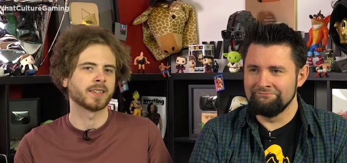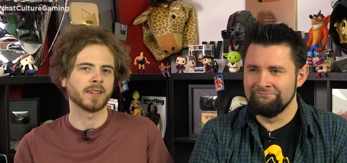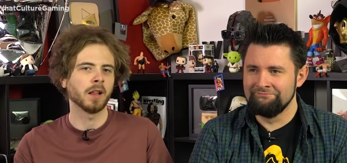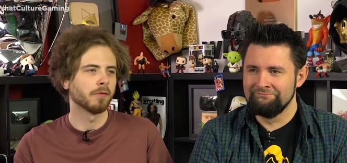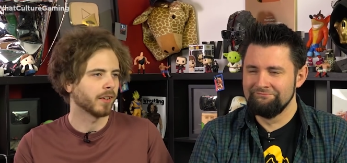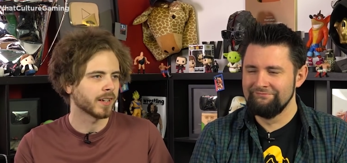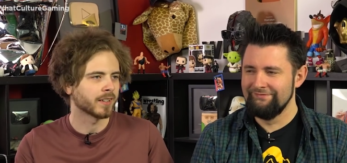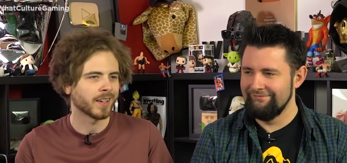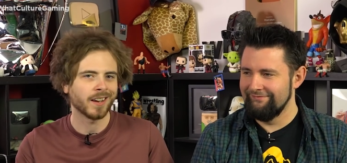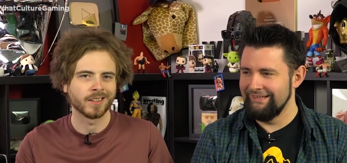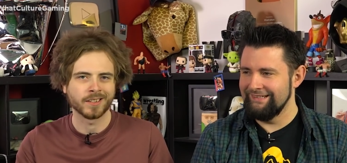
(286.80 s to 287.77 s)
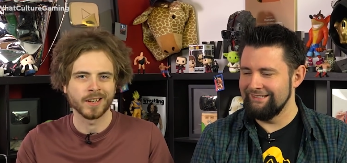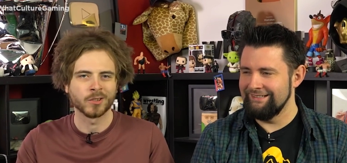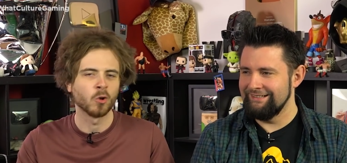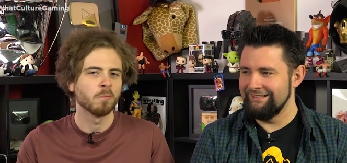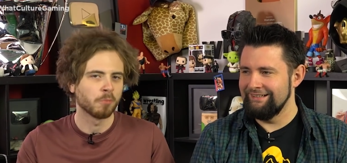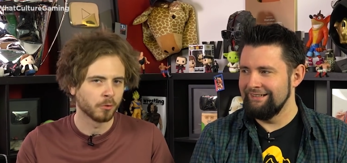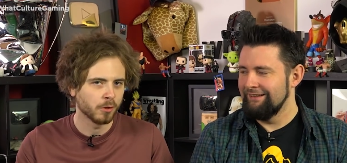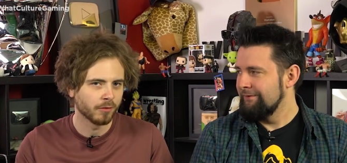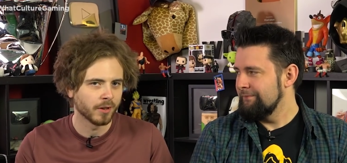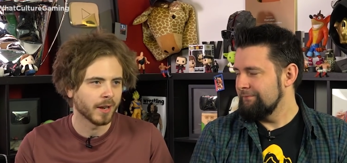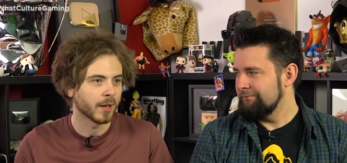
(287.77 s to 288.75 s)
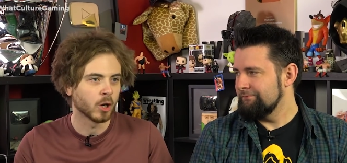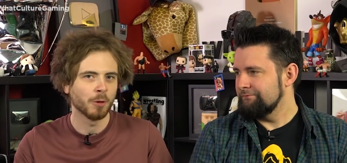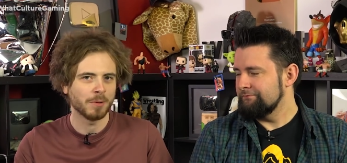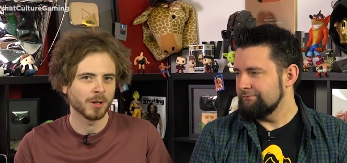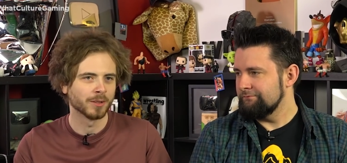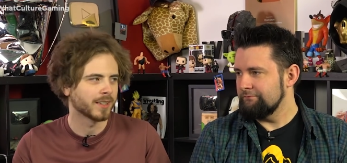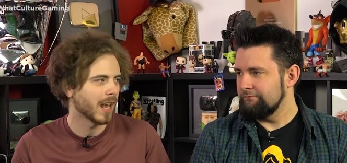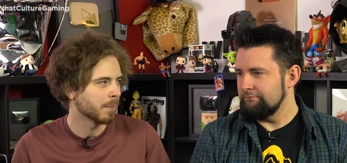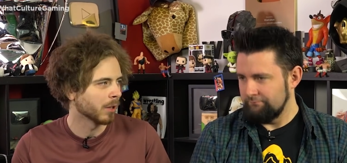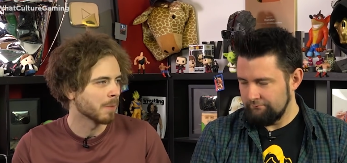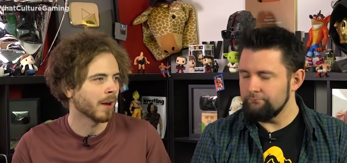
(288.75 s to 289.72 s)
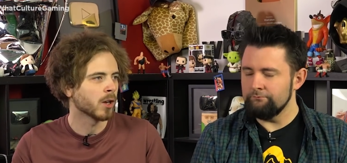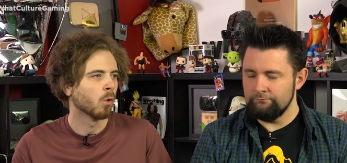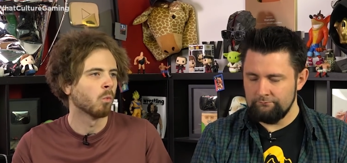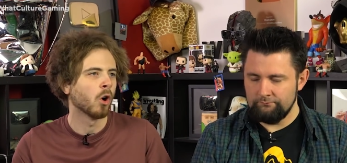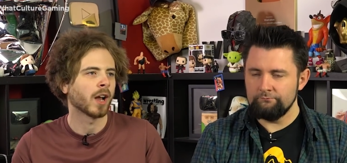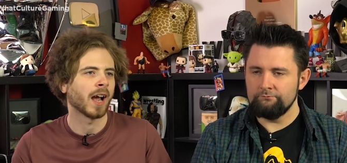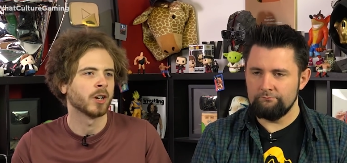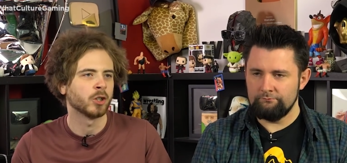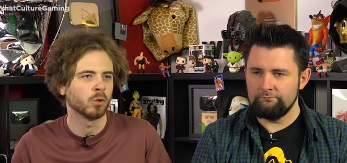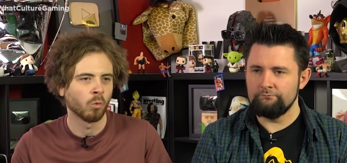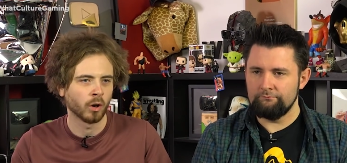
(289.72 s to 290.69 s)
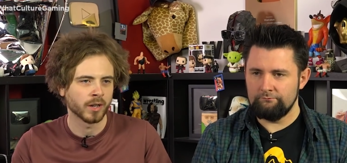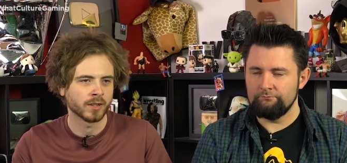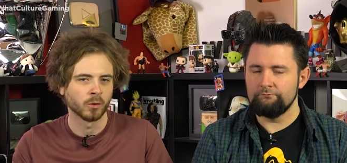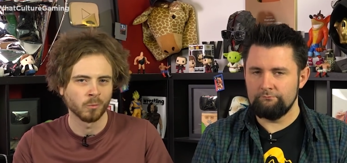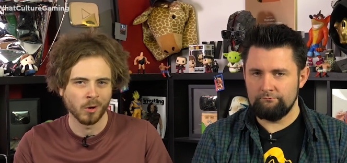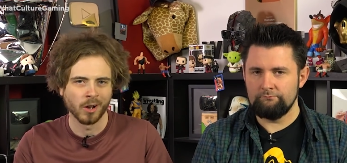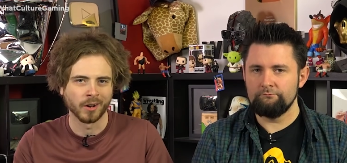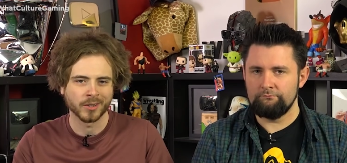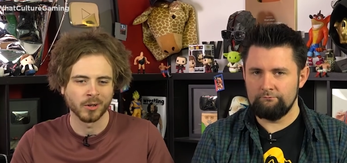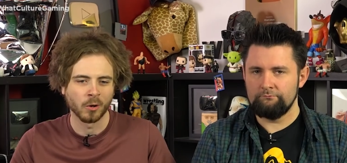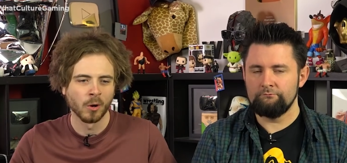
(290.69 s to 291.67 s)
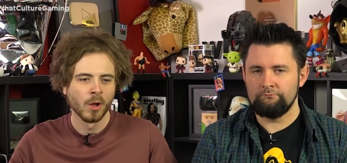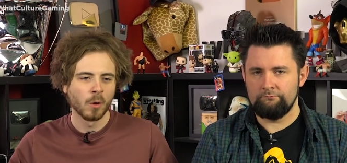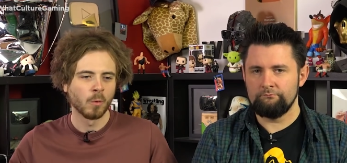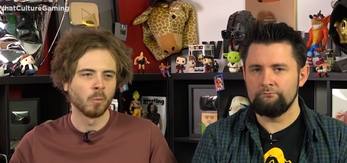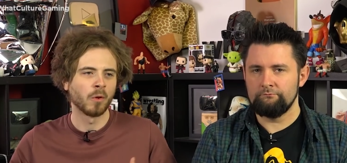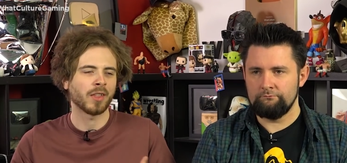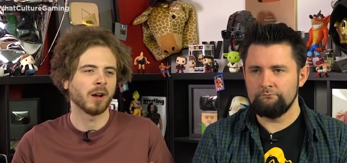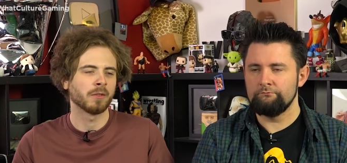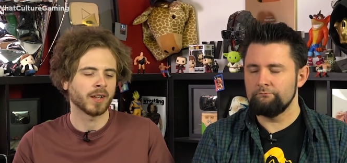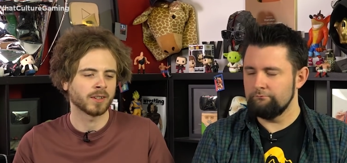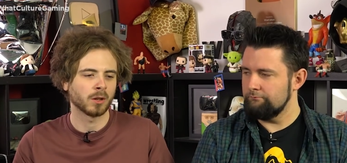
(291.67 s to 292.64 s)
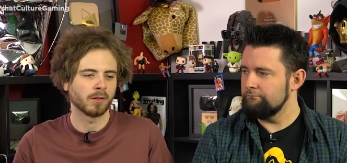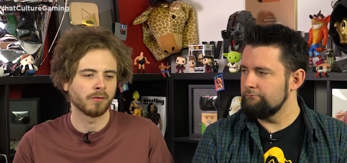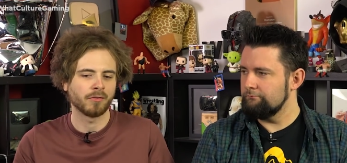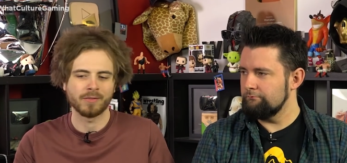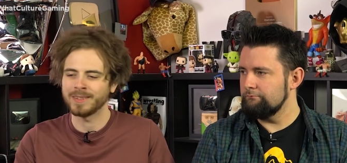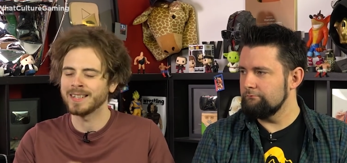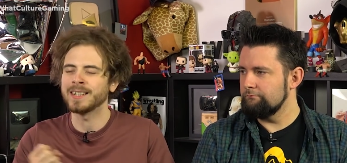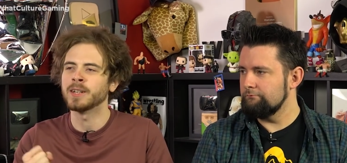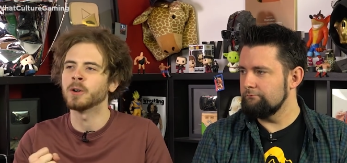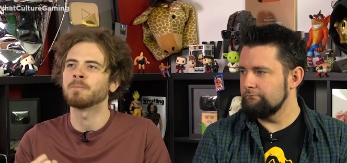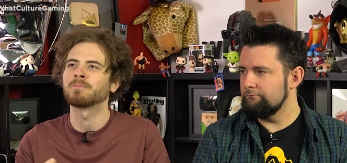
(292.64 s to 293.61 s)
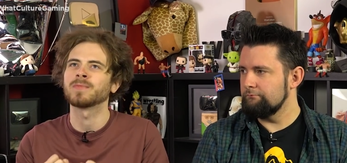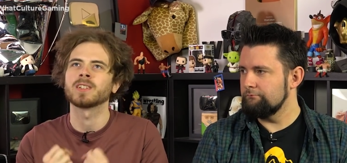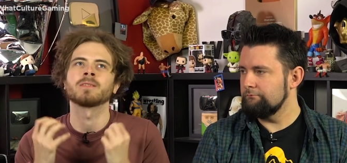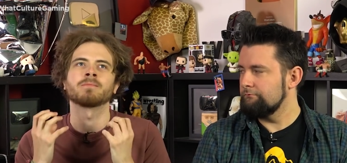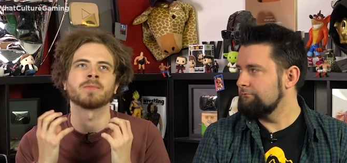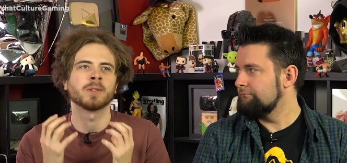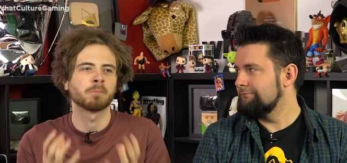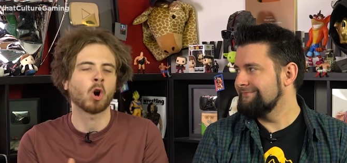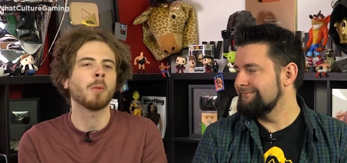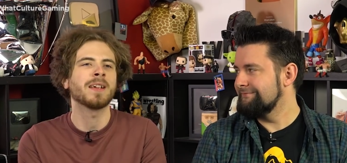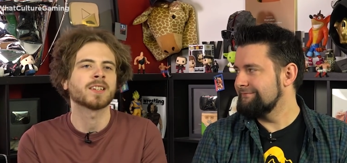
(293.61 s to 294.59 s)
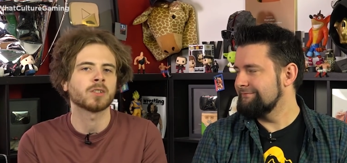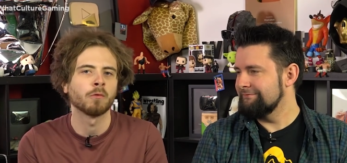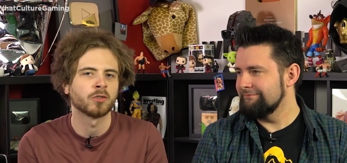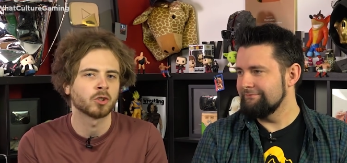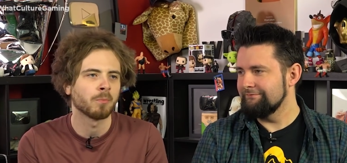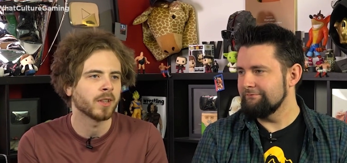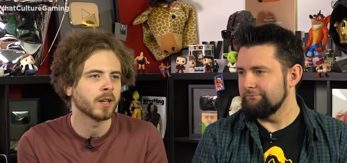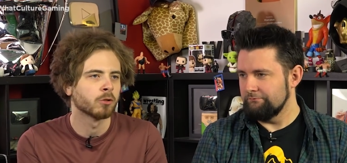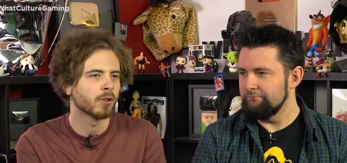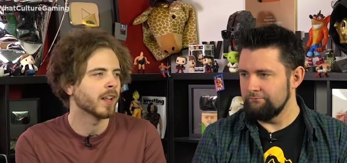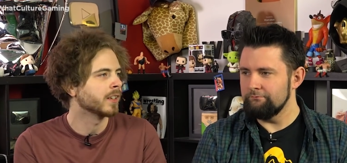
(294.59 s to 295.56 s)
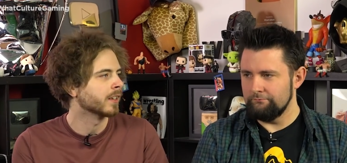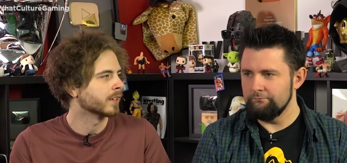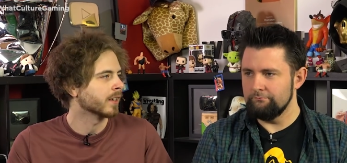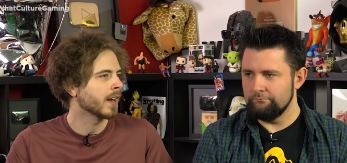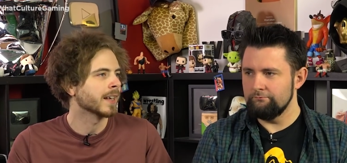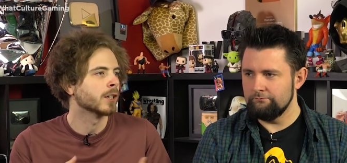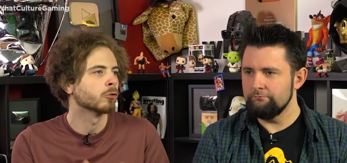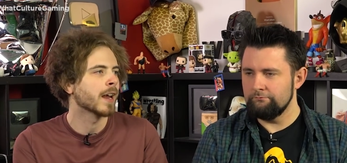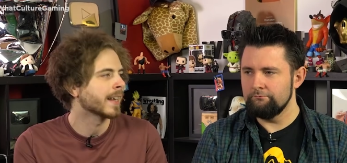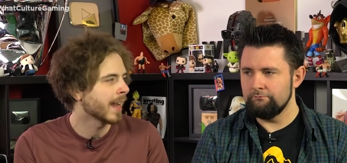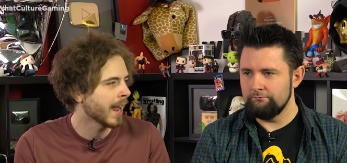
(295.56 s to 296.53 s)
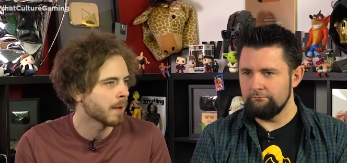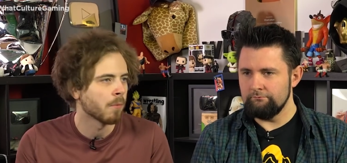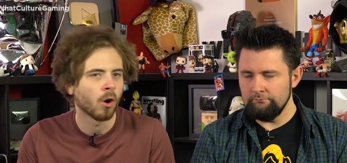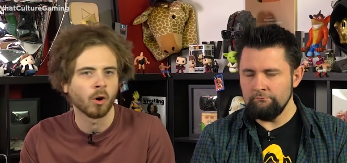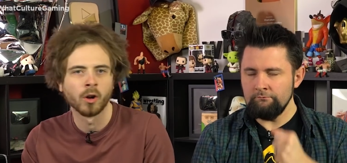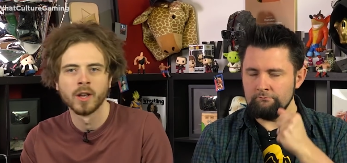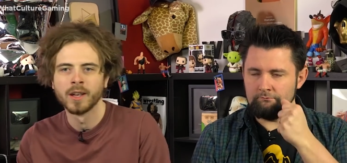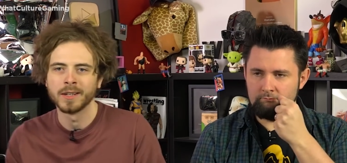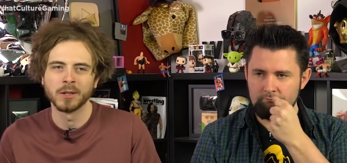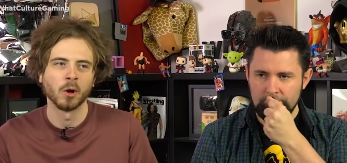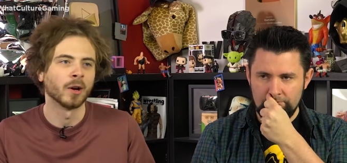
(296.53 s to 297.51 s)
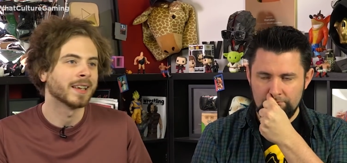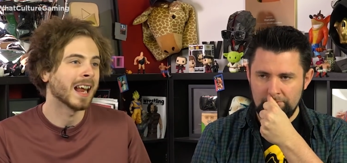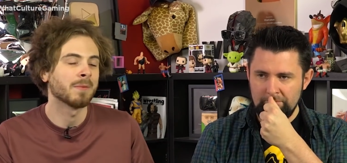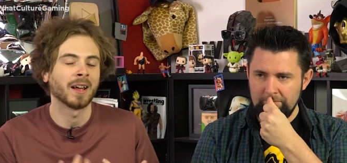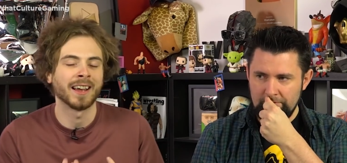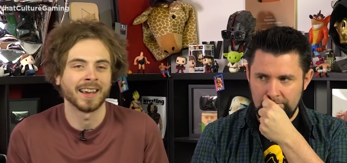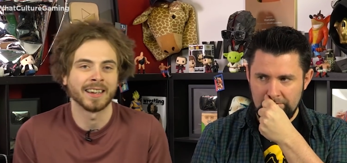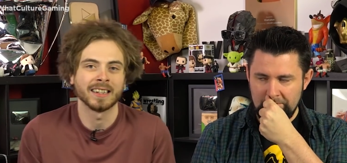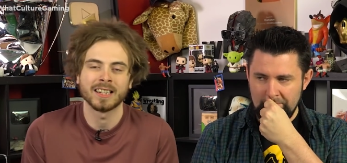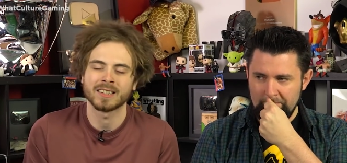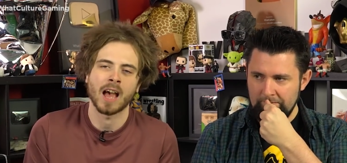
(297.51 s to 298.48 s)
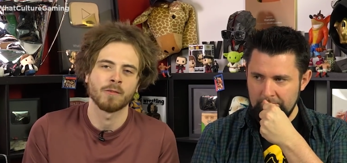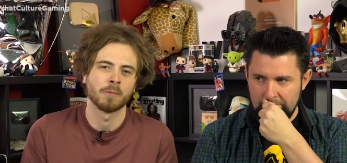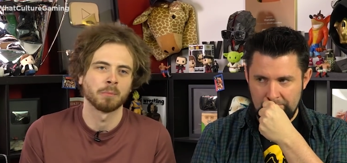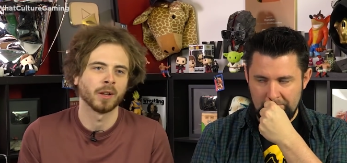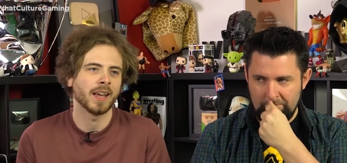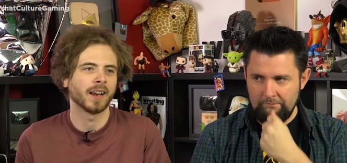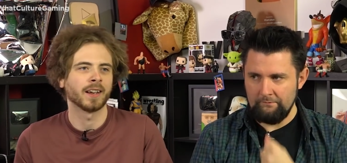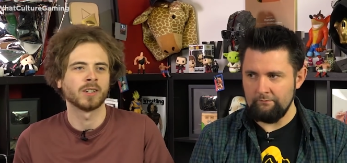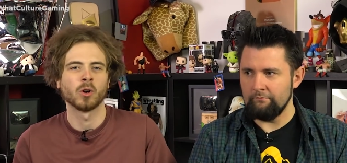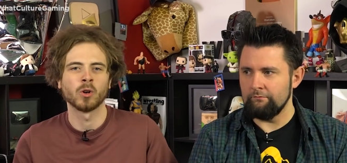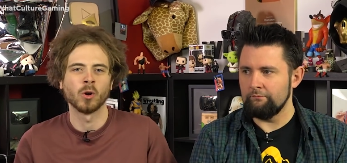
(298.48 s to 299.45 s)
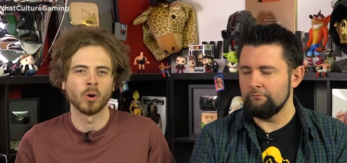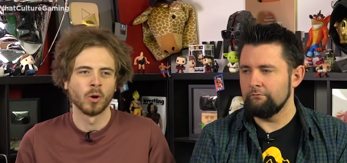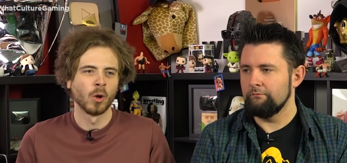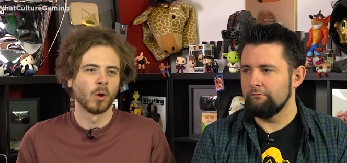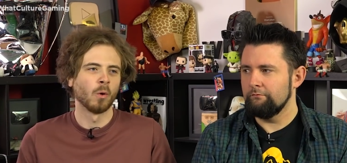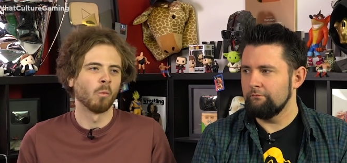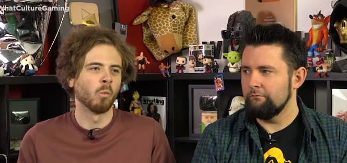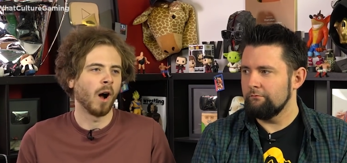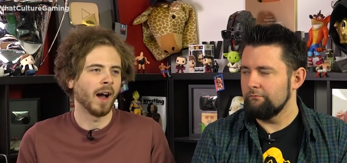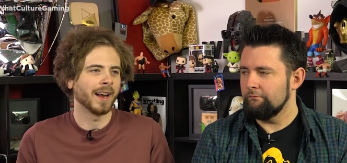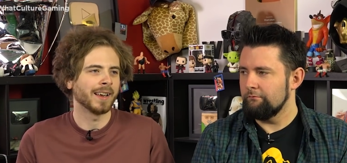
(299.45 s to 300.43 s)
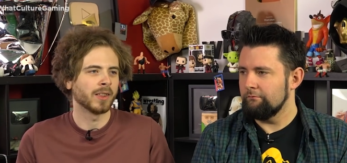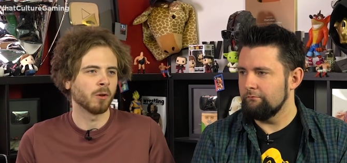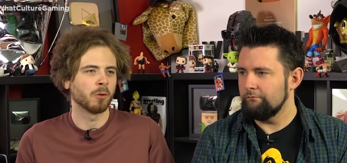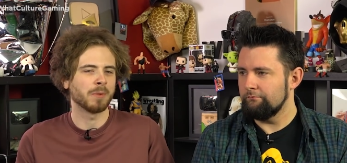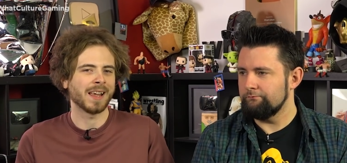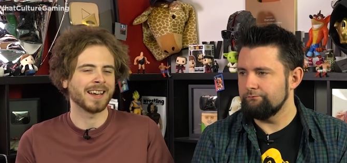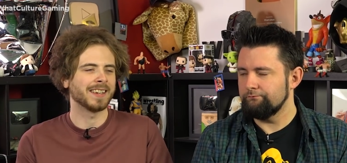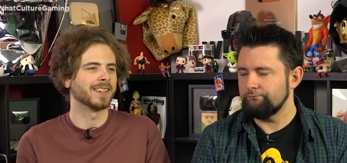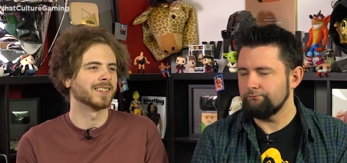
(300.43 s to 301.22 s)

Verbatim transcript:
Speaker 1: itself, like you said, is it's unproven, it could be unstable, it mm. might not work as you want it to work. So without that sort of, you know, promise of something greatly inside a great game, or mm -hmm. you know, a game that I at least haven't played, I don't know why there would be any